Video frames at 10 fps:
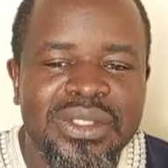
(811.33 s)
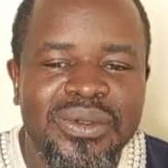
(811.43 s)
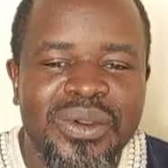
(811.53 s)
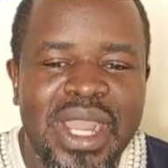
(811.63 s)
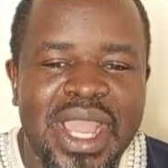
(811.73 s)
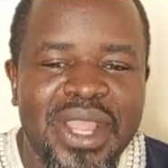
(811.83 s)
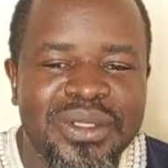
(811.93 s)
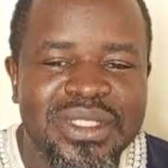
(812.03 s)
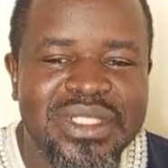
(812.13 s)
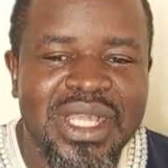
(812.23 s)
or I
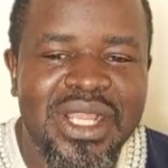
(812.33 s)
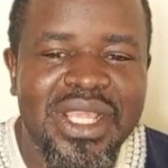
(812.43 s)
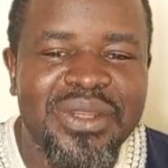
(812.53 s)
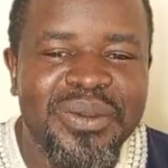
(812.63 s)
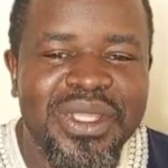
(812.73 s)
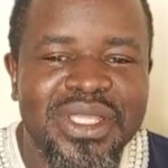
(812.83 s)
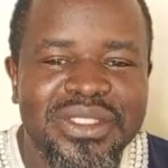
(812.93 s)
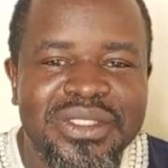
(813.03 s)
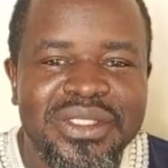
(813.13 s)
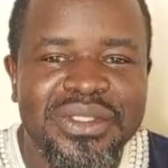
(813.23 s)
understand. Anyway,
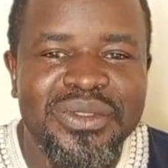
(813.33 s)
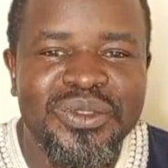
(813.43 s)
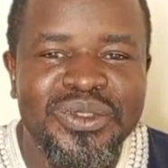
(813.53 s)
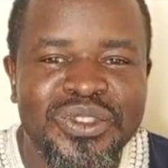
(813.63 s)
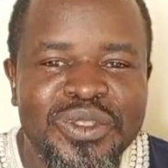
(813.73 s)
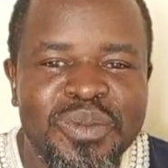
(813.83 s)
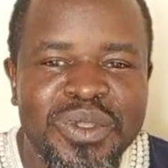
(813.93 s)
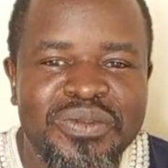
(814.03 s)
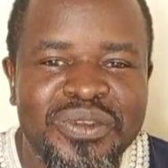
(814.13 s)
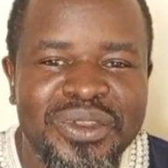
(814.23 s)
you should
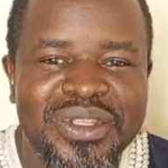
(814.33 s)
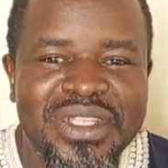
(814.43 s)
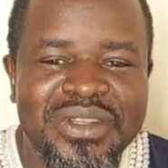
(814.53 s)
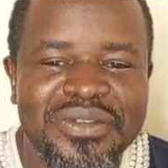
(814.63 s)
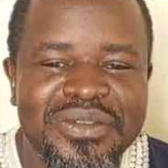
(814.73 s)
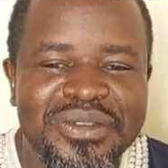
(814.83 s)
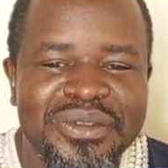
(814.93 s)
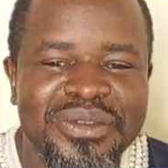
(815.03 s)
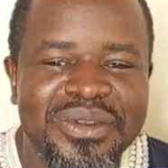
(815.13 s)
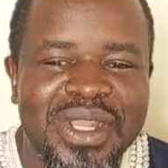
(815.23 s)
speak for yourself.
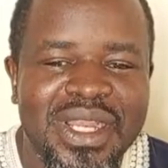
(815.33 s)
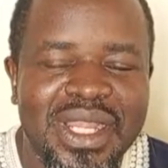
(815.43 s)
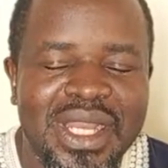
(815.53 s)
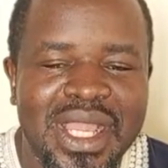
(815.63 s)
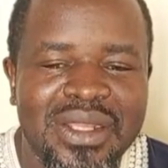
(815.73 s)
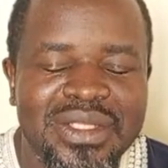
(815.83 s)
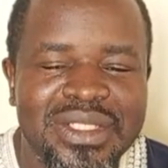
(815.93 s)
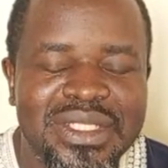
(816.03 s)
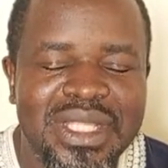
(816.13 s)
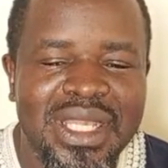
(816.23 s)
So you can write I
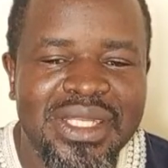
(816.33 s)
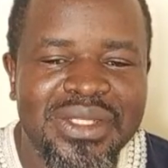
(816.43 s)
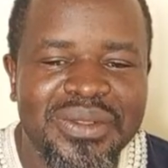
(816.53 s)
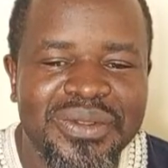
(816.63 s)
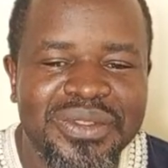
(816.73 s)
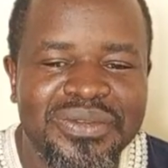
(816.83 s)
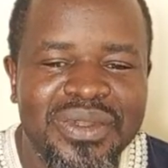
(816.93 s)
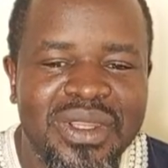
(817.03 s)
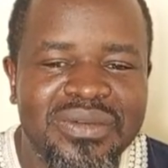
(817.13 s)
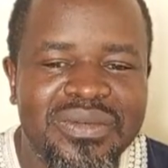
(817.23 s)
understand, or if you
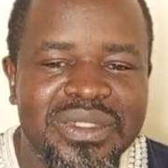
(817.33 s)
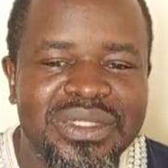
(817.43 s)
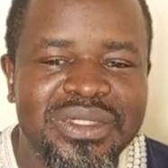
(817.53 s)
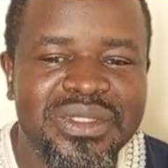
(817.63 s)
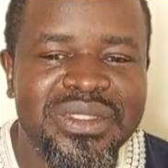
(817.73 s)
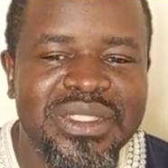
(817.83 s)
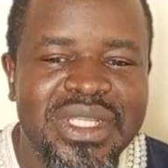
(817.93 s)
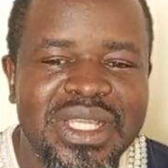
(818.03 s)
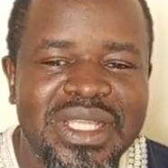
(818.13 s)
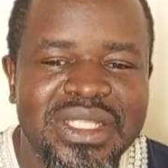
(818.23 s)
have question,
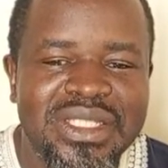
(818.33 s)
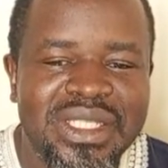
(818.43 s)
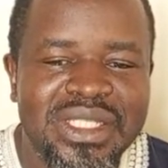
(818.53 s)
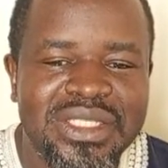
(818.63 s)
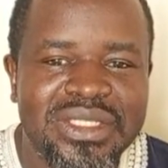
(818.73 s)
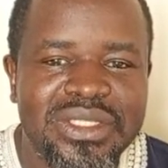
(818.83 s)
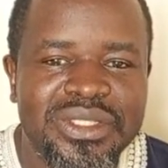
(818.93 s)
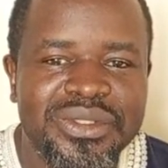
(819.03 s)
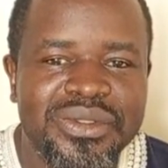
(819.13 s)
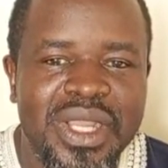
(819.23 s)
then
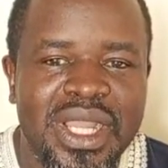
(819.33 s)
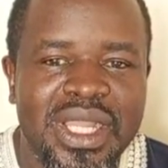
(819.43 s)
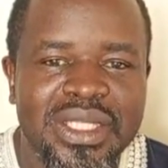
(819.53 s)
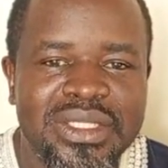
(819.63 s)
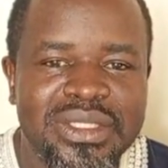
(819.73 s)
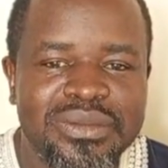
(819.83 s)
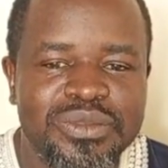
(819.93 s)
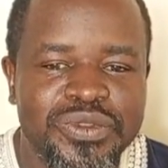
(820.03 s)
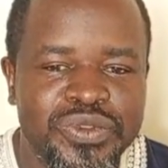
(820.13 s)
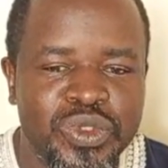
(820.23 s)
you ask.
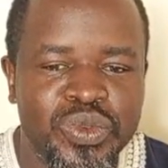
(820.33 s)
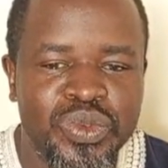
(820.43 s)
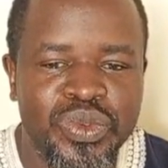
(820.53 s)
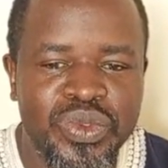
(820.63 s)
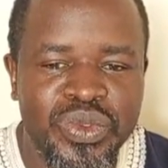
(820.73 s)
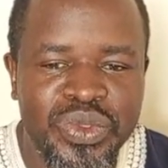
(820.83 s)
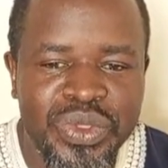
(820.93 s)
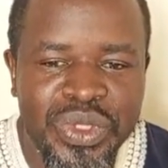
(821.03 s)
Before we go,